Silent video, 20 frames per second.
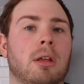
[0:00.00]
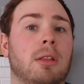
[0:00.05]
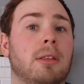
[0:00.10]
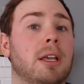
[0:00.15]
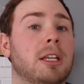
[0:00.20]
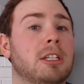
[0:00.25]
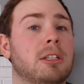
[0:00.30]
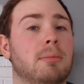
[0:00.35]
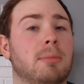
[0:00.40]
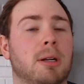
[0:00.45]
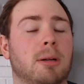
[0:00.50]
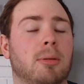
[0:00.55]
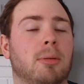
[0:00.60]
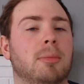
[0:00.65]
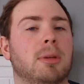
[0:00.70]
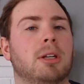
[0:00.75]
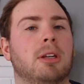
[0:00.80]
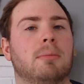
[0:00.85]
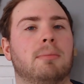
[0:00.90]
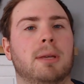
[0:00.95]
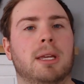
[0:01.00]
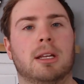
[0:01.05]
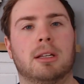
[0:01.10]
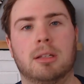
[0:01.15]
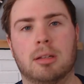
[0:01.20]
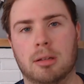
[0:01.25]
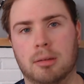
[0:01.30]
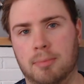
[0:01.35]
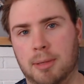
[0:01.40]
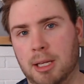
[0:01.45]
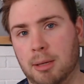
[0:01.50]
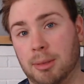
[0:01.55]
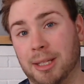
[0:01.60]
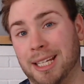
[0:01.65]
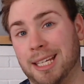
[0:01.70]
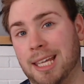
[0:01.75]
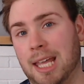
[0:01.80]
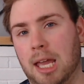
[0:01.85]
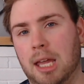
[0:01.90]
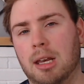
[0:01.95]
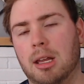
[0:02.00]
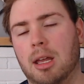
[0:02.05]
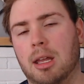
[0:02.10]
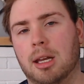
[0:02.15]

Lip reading: That's the minimum you need to be able to get